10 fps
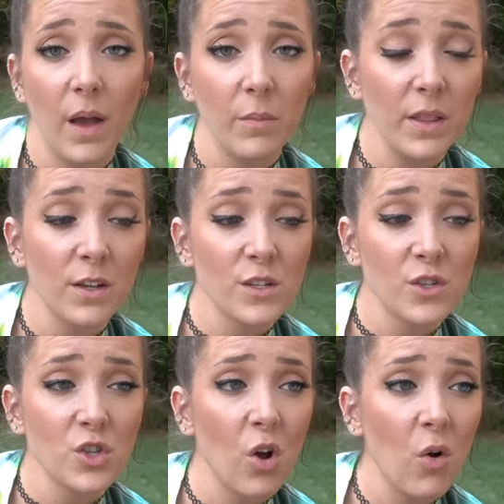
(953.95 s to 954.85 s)
I mean, there's
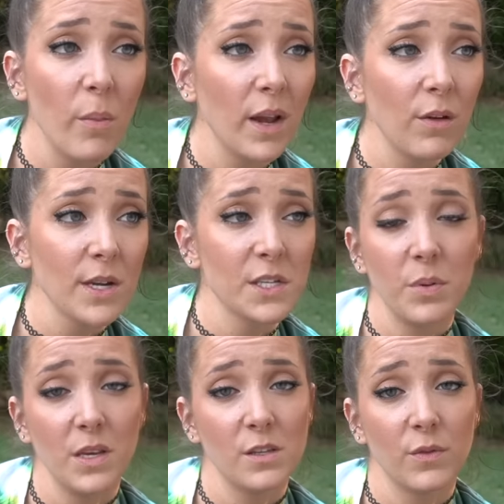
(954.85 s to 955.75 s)
so many
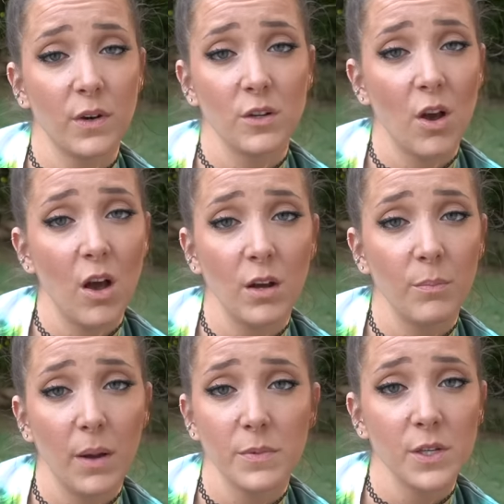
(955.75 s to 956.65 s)
recipes for dog
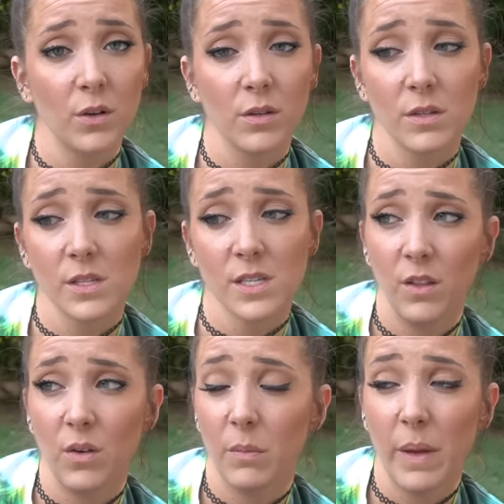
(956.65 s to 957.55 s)

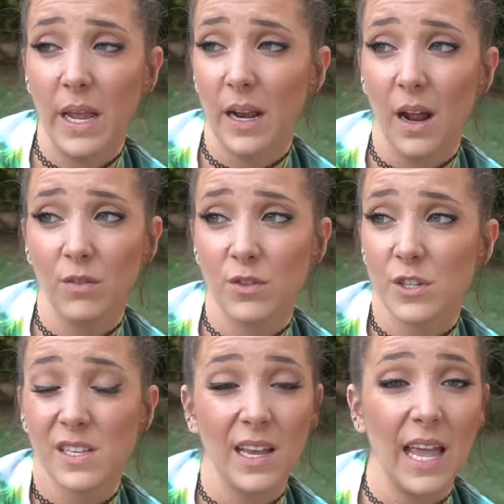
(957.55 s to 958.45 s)
popsicles. You can make it out of
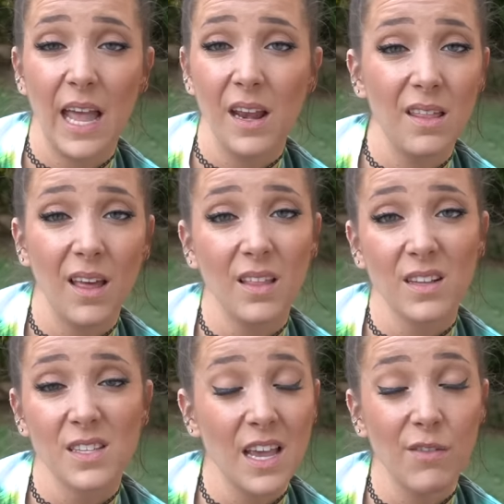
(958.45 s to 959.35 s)
just like anything
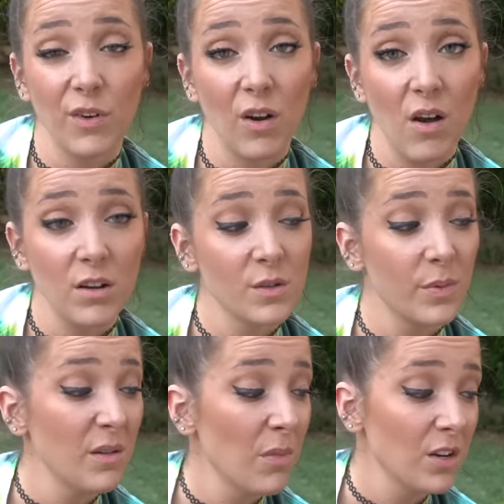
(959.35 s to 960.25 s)
that's safe for dogs,
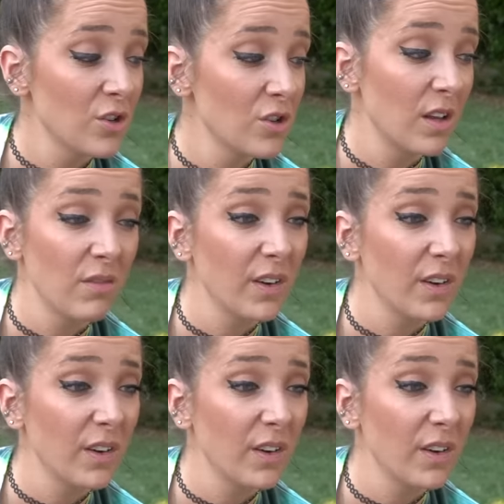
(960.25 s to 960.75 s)
pretty much, that